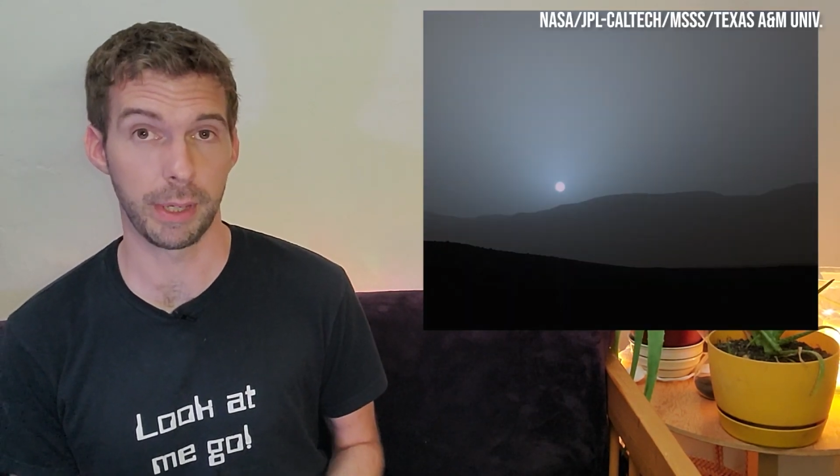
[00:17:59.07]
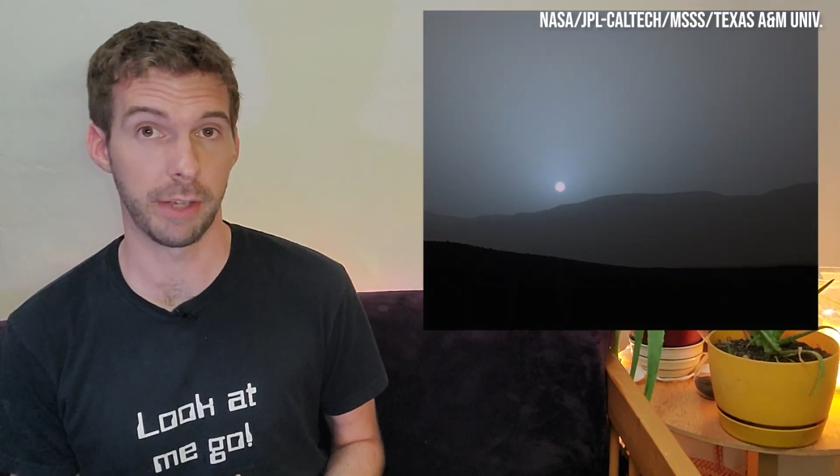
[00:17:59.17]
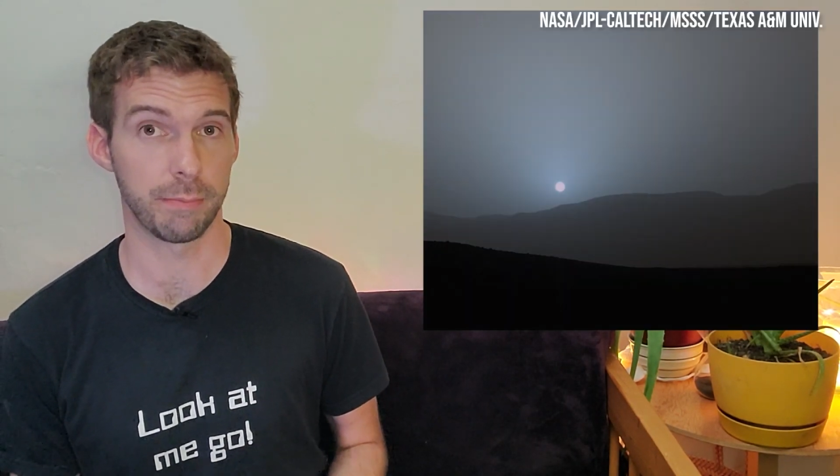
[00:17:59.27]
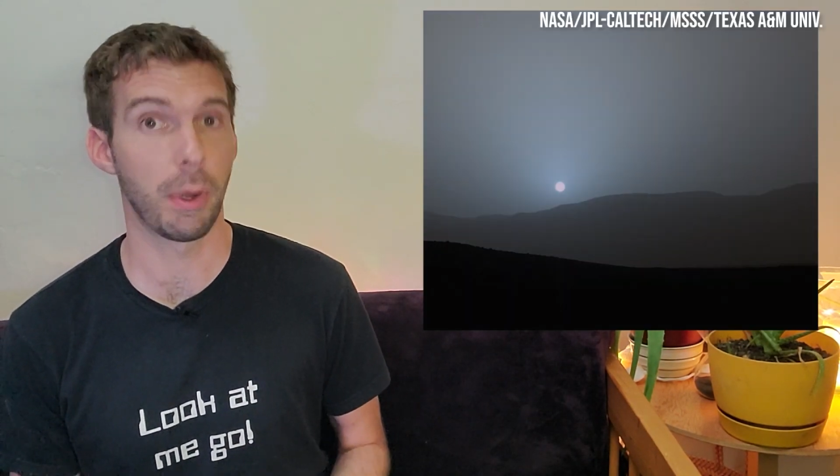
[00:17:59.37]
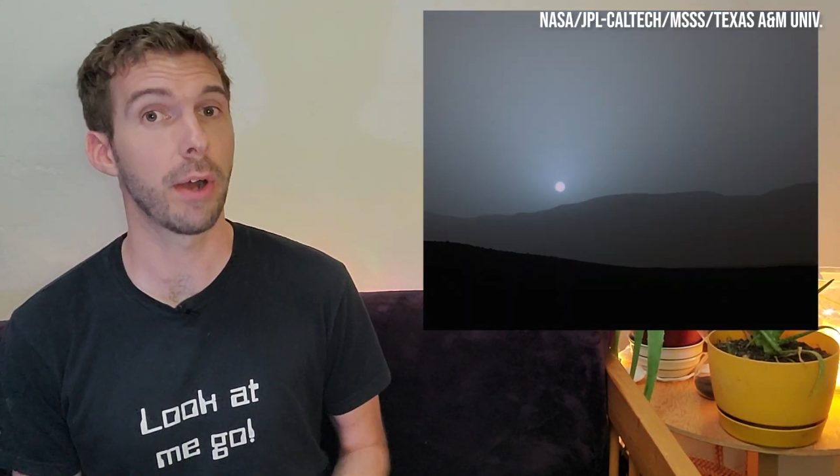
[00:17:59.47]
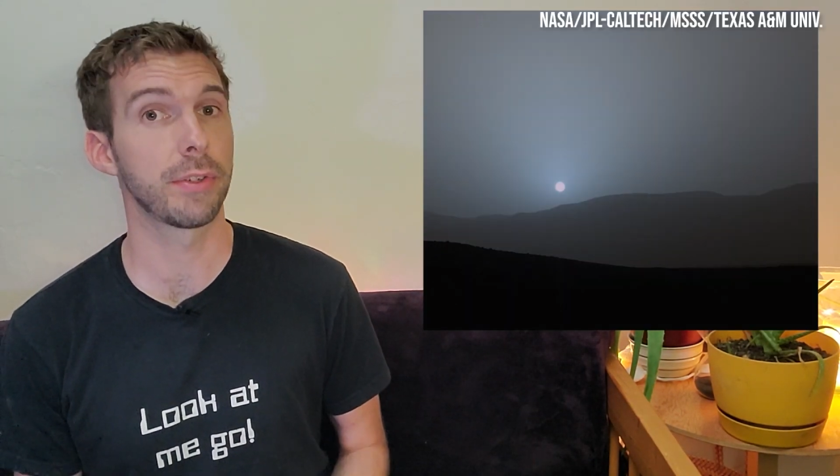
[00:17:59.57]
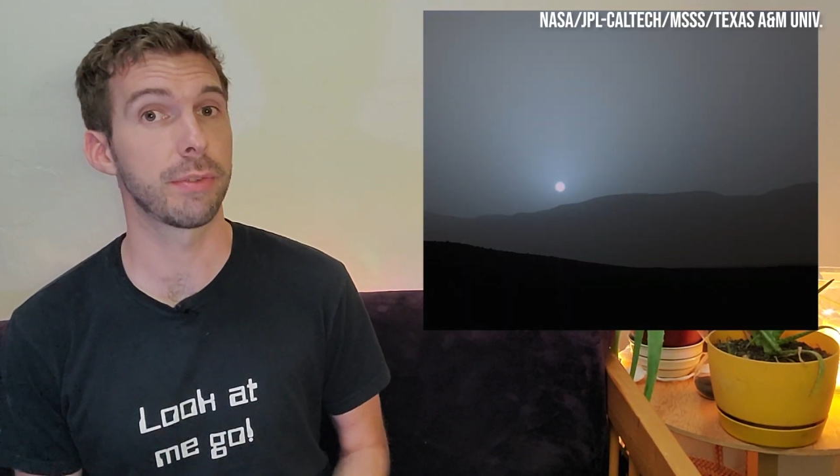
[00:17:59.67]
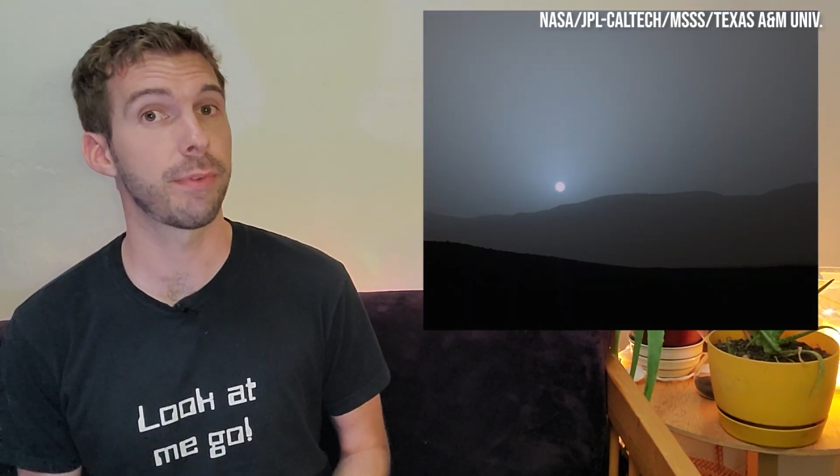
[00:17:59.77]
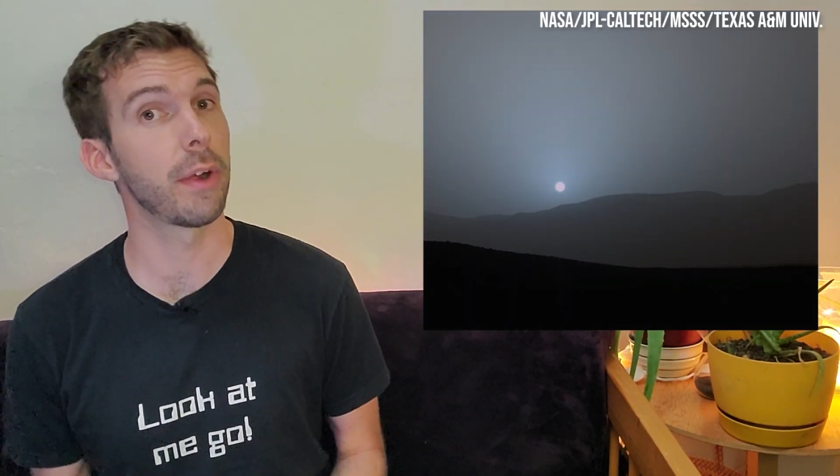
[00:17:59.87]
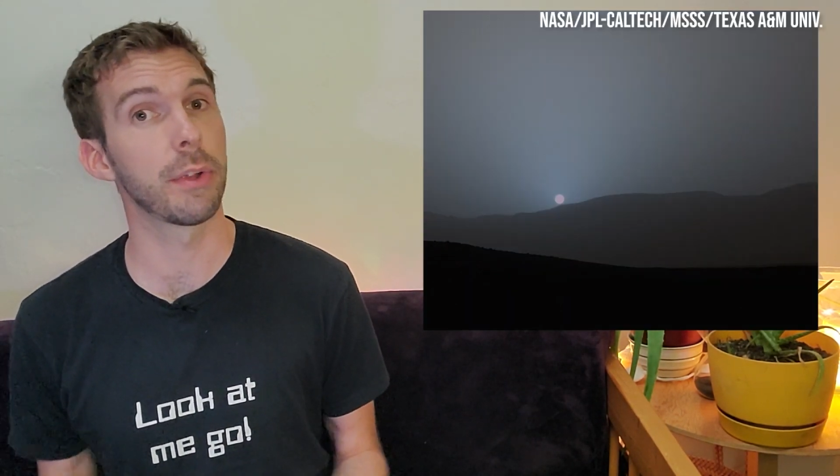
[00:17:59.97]
because Mars
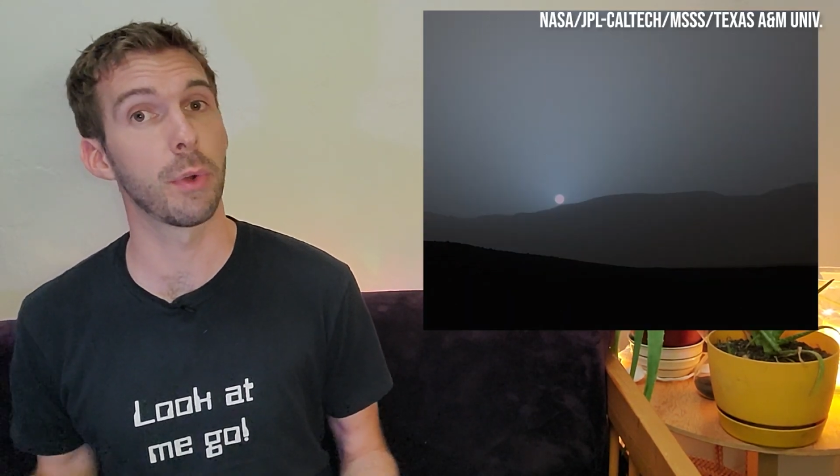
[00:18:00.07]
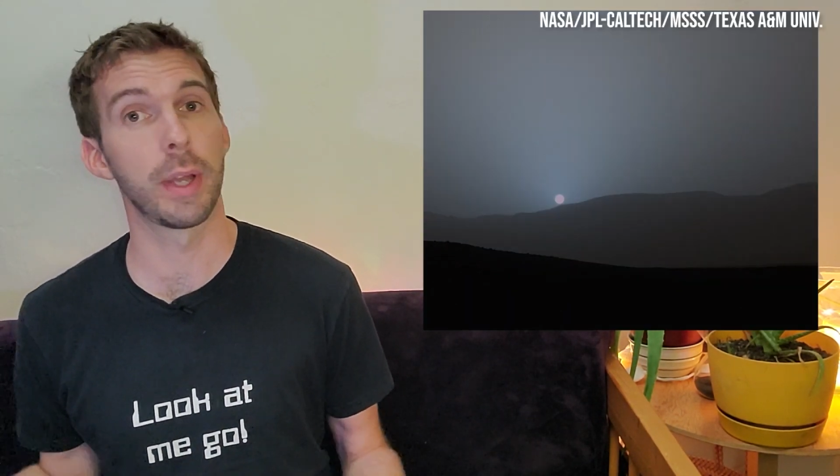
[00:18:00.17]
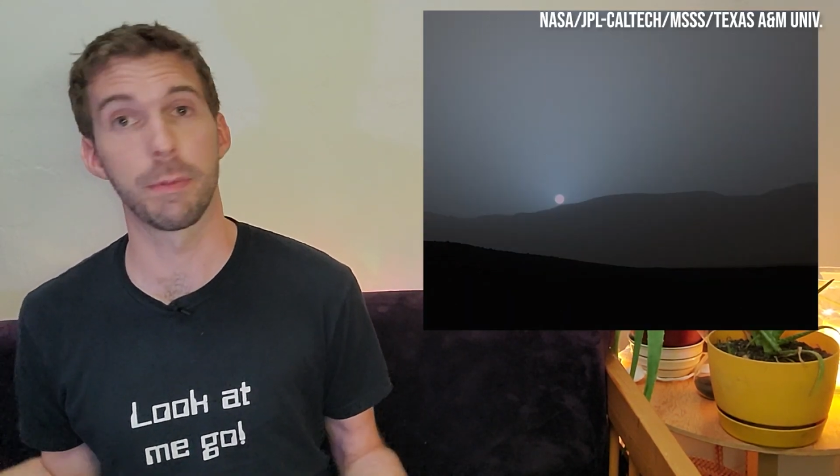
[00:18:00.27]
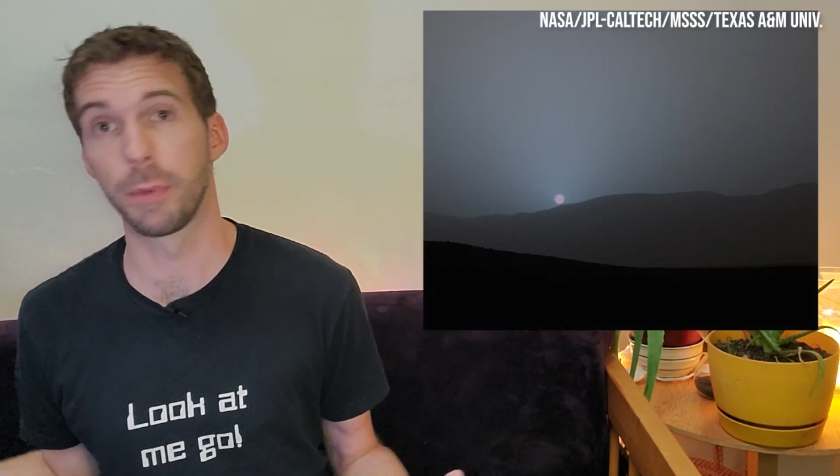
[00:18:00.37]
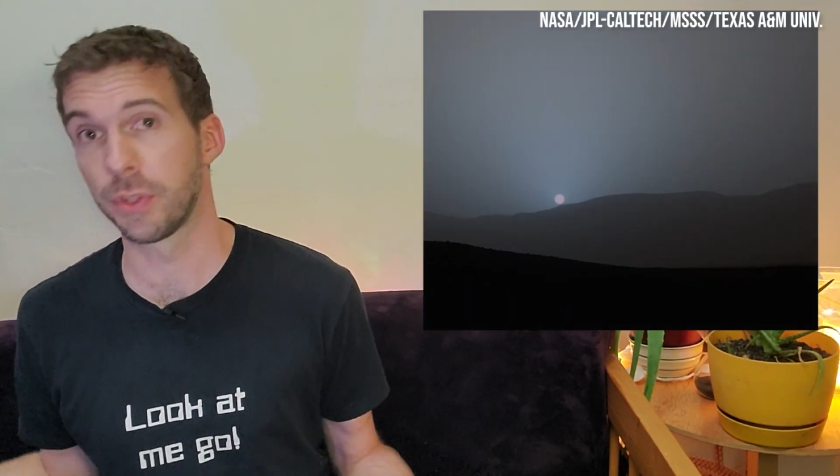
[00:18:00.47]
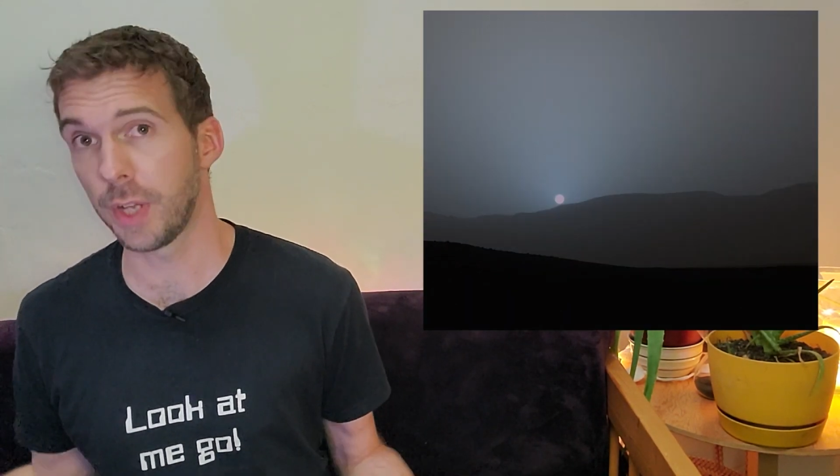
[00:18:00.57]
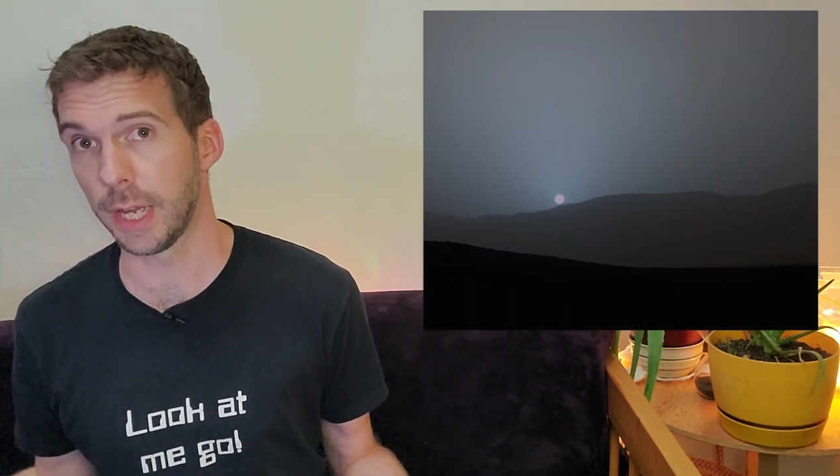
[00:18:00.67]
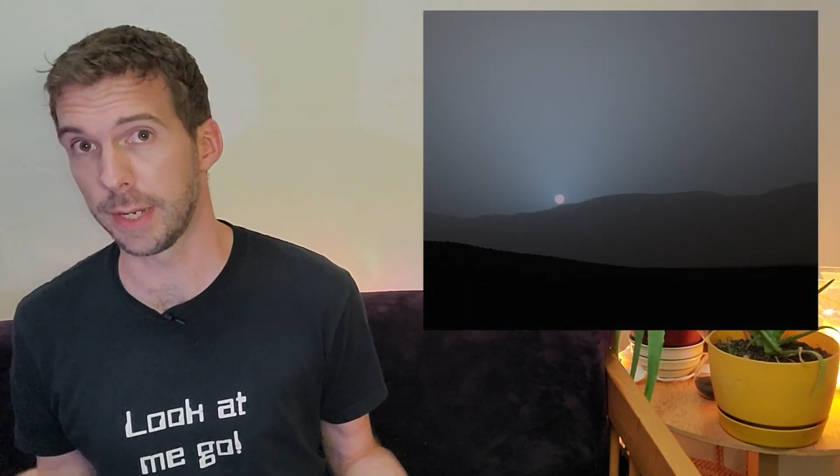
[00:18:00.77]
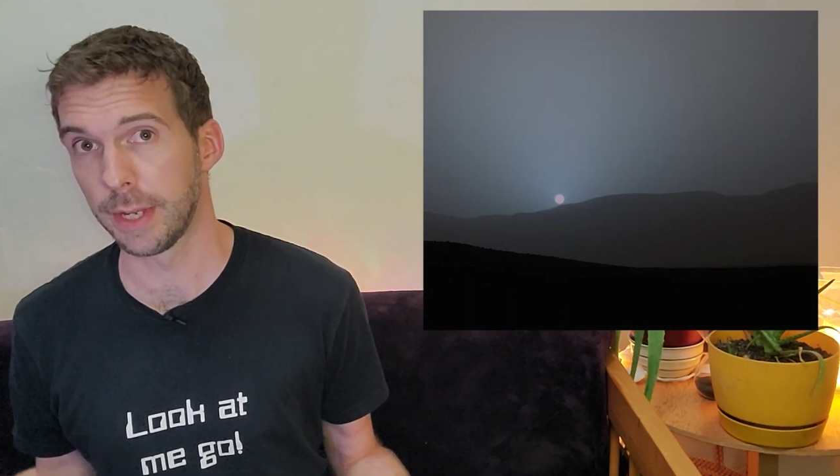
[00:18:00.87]
is farther away from the sun.